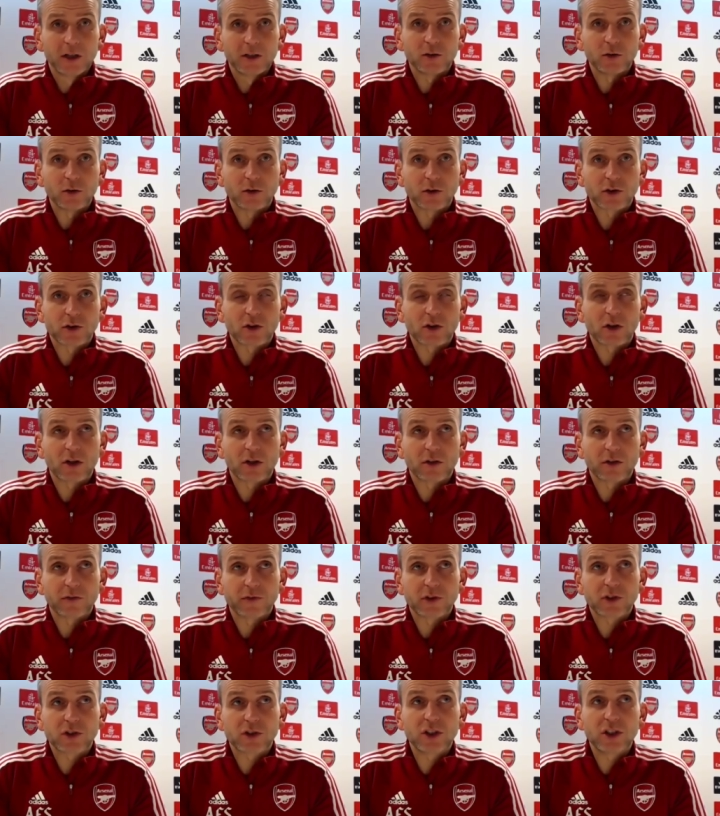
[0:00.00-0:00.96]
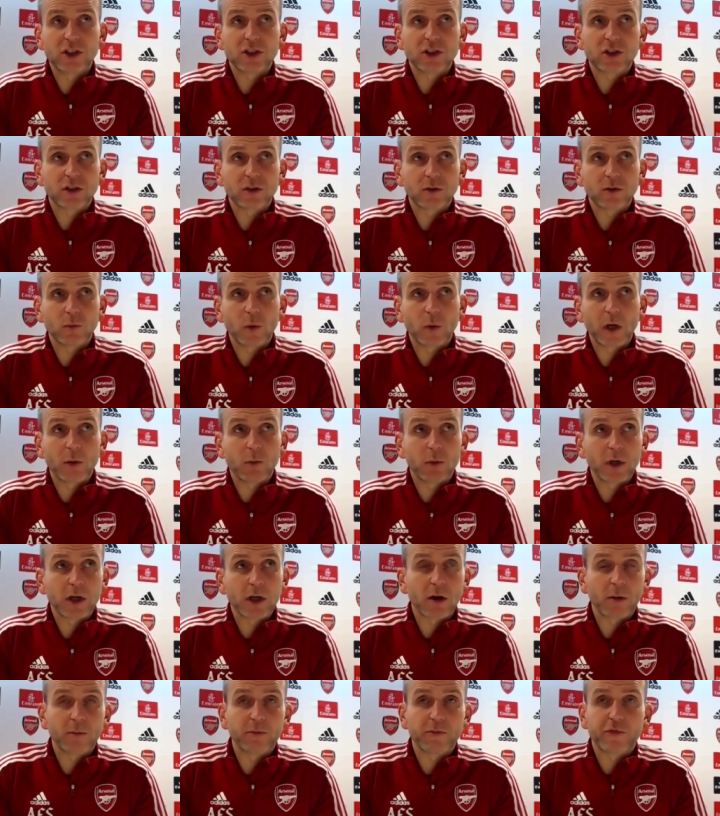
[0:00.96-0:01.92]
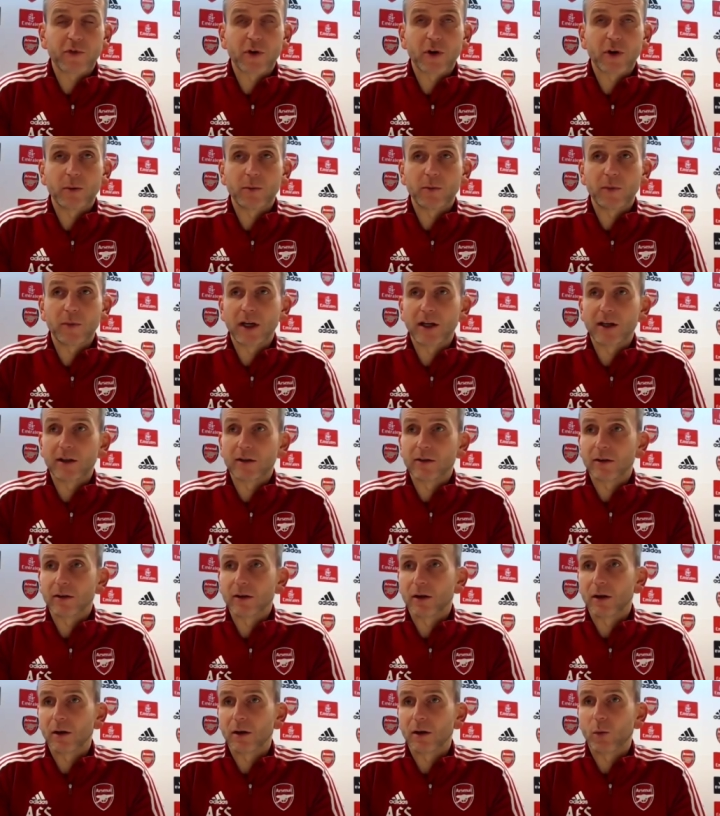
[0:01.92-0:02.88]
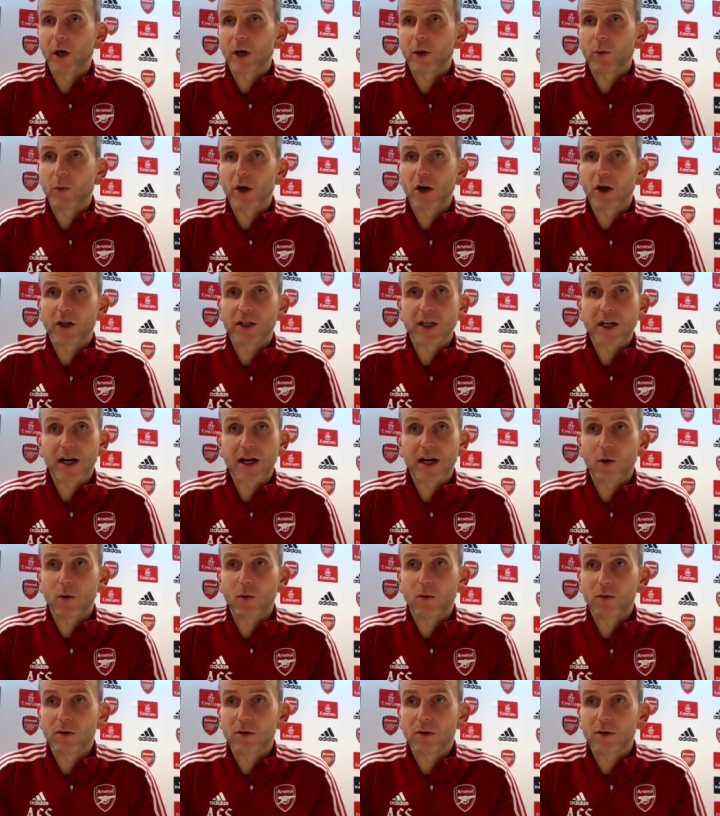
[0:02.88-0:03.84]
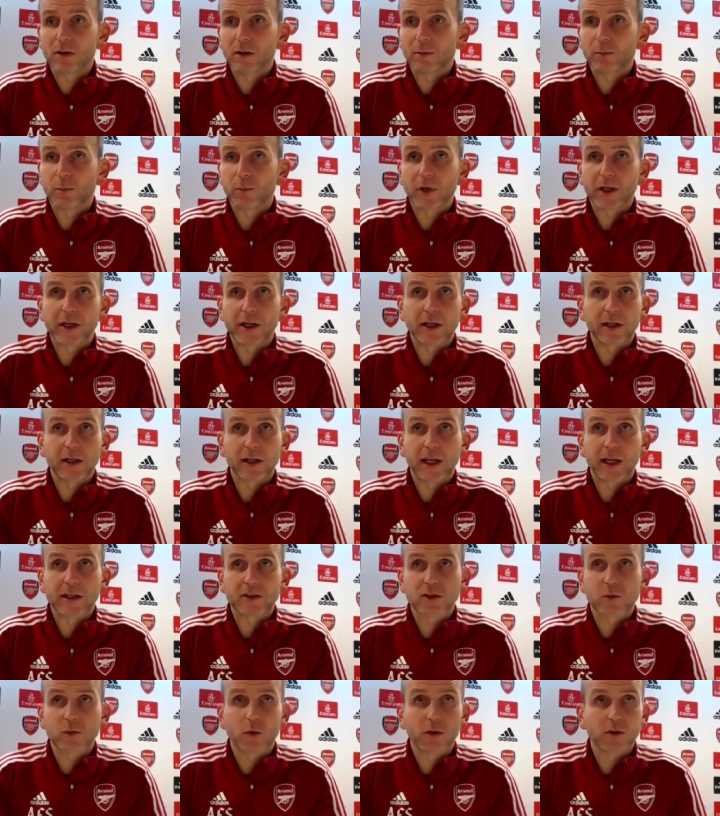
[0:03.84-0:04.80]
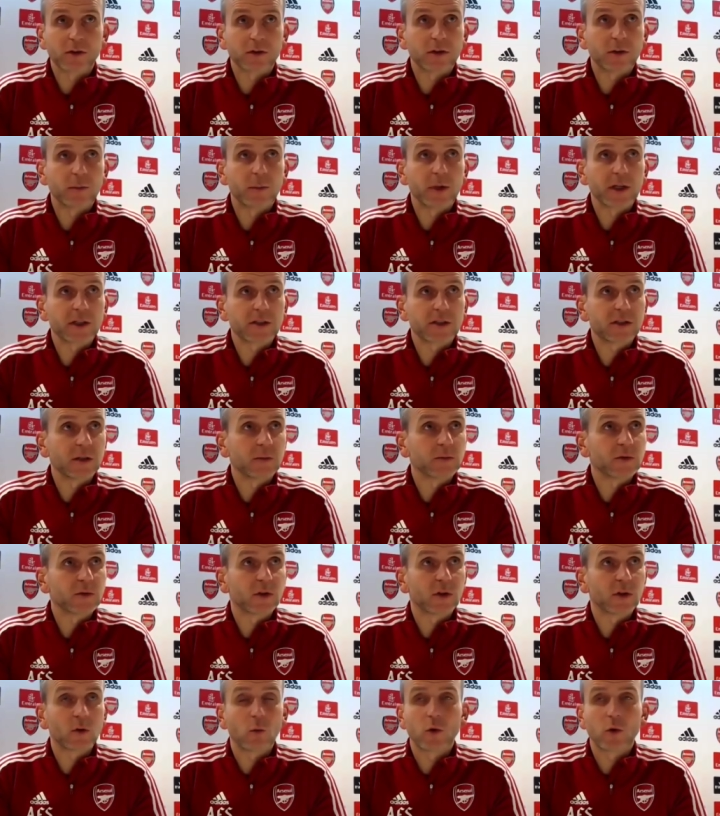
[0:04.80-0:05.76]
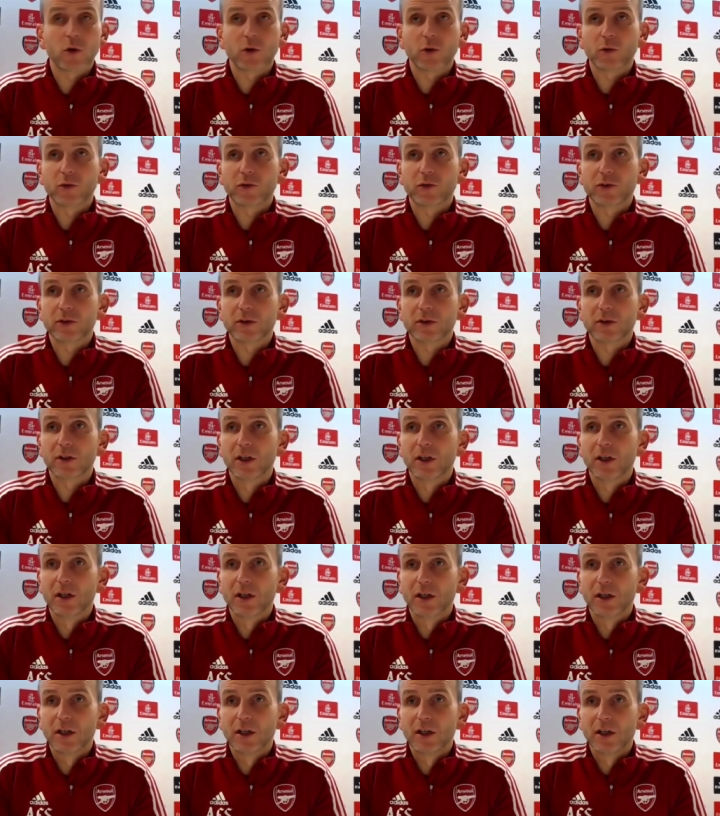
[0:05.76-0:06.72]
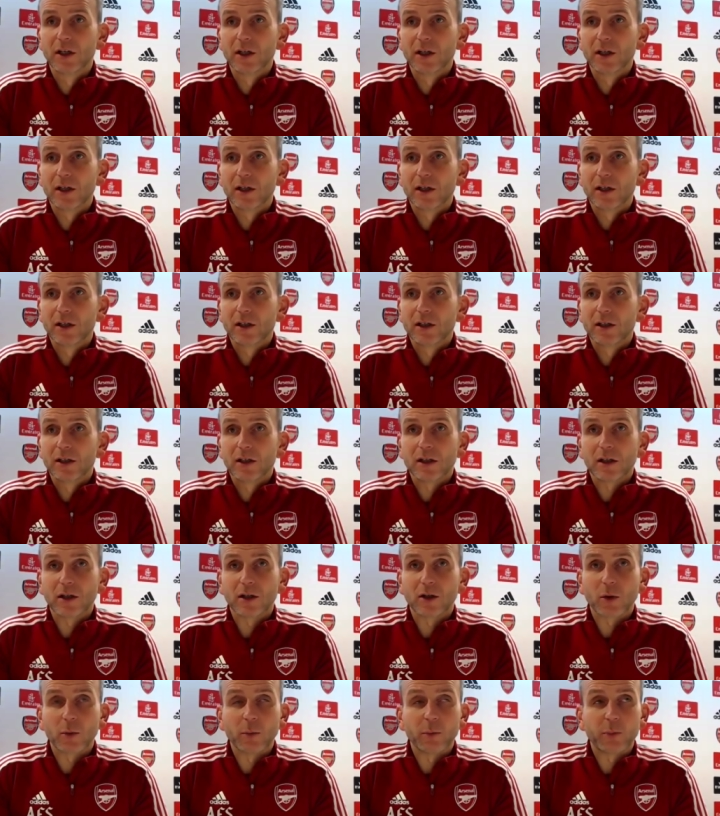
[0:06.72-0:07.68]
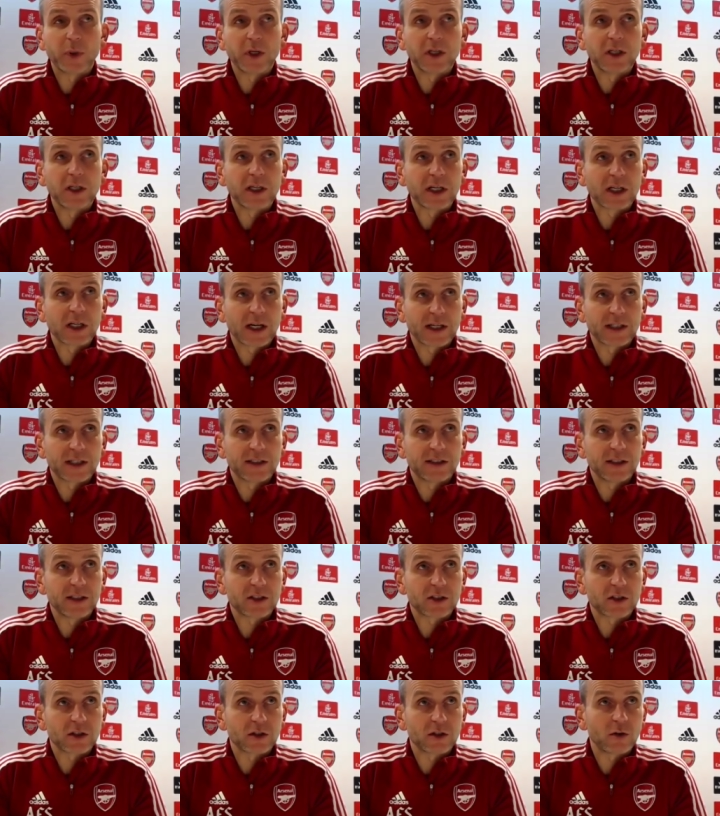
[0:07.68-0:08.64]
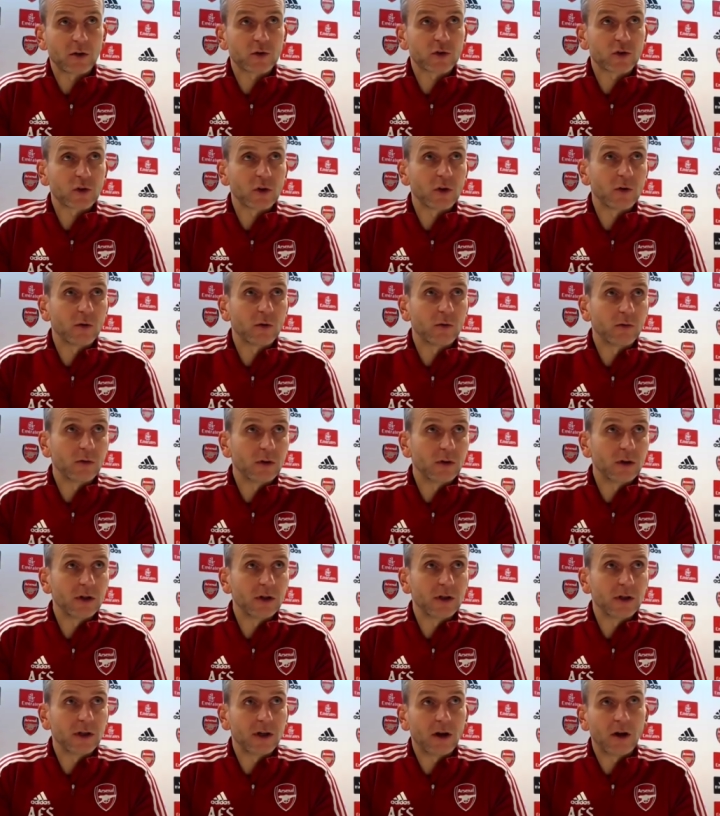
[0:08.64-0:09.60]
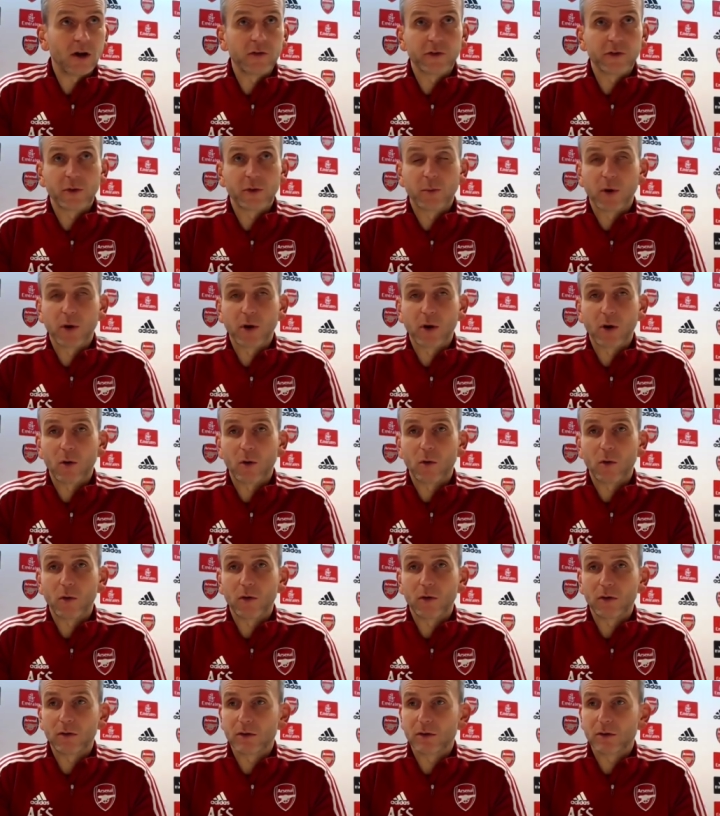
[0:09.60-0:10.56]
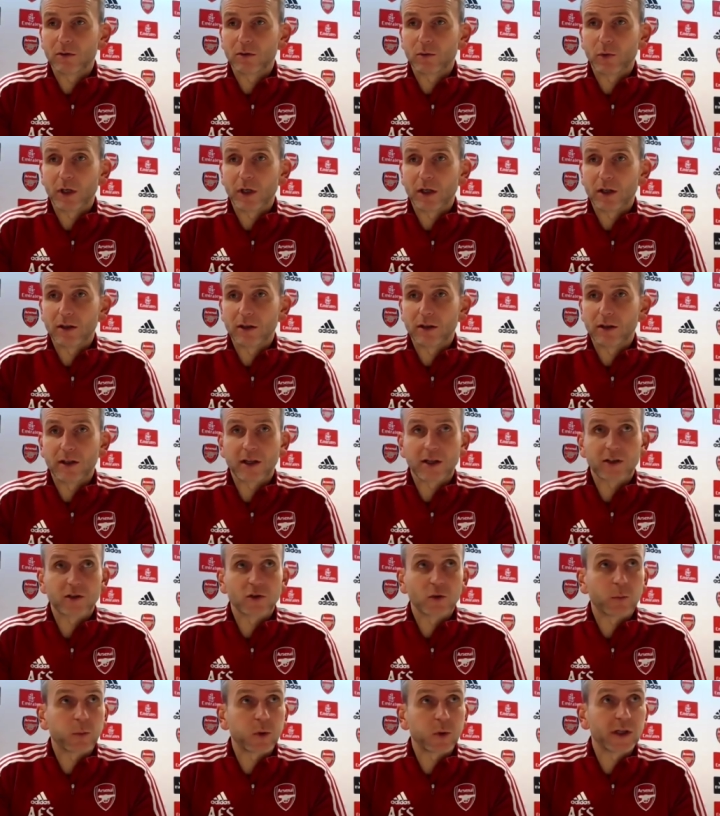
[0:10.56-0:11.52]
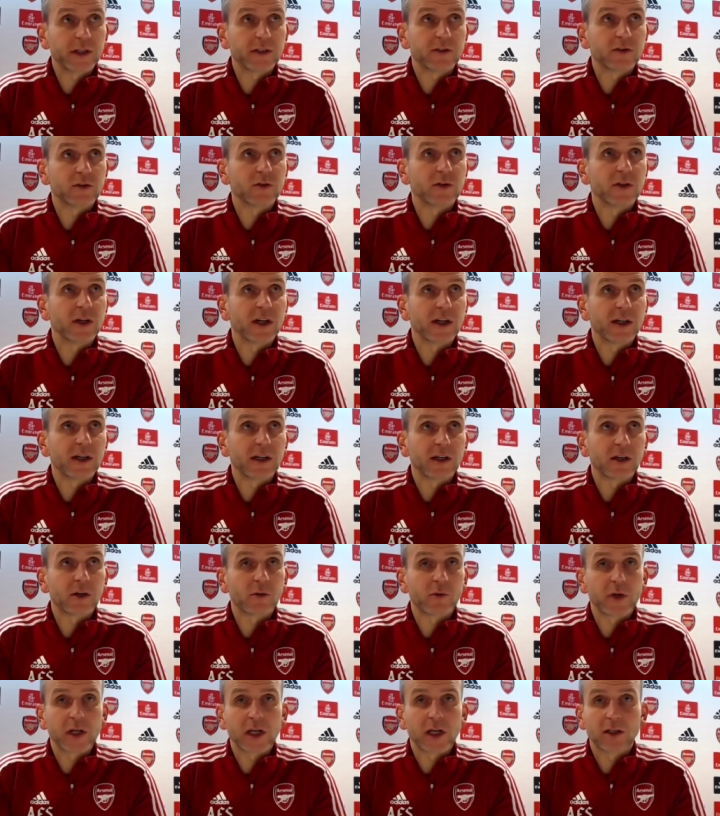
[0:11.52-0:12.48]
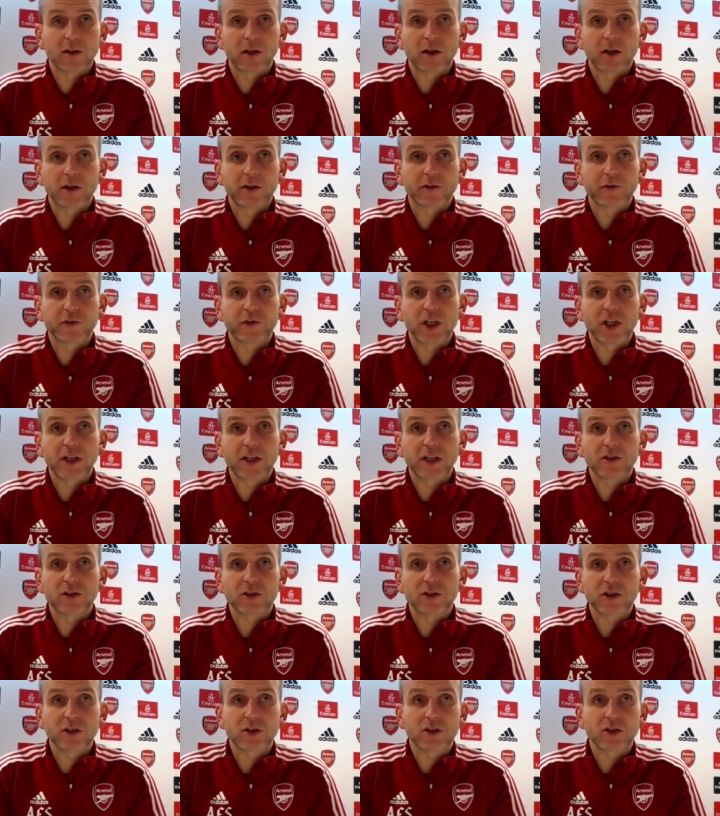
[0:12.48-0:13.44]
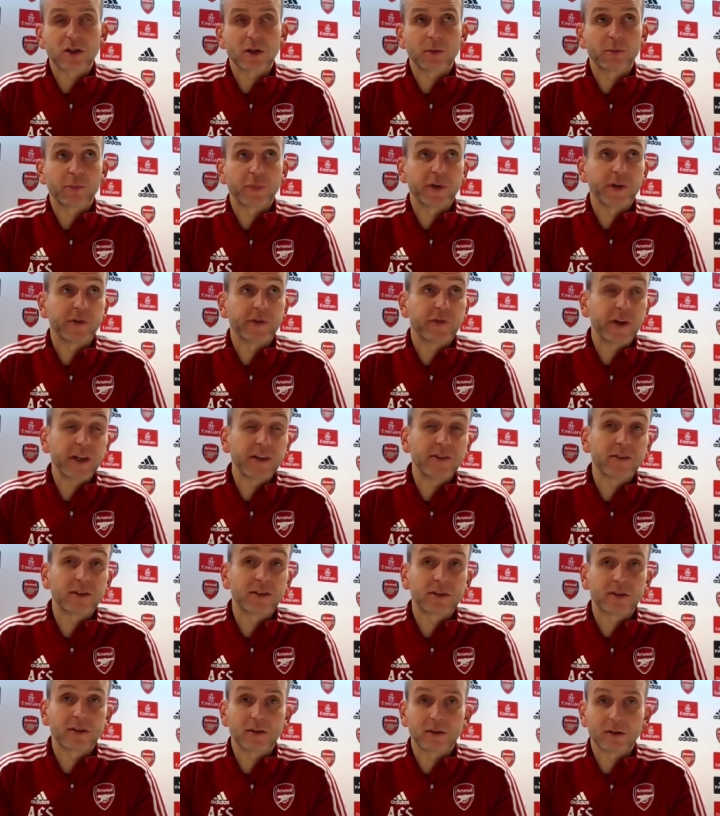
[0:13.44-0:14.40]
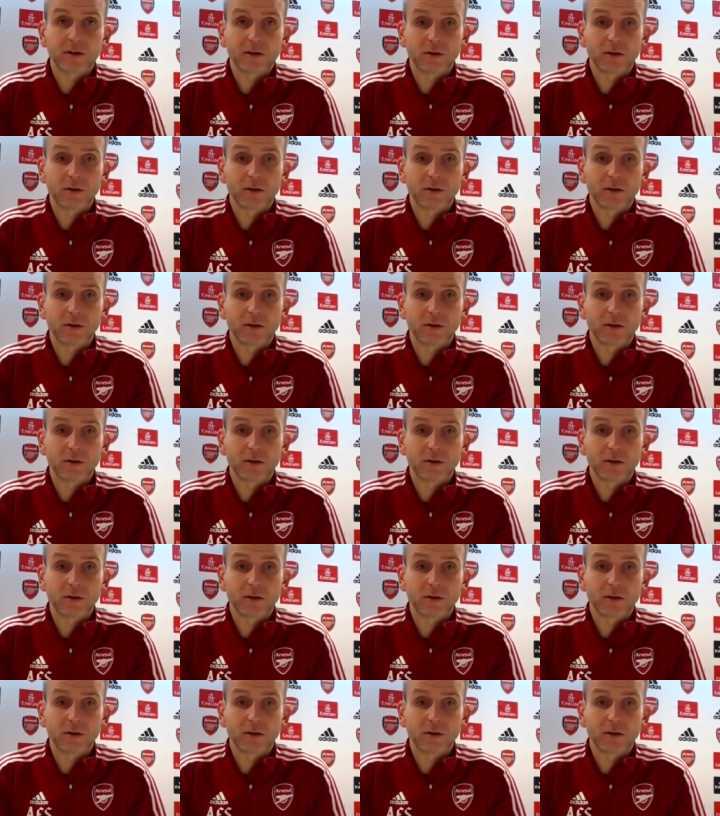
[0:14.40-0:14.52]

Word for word: to the start of the season, where we come from, and where we are now, playing against one of the best teams in the world. And competing like this, and also on the ball, we dare to play today and create a lot of chances and prevent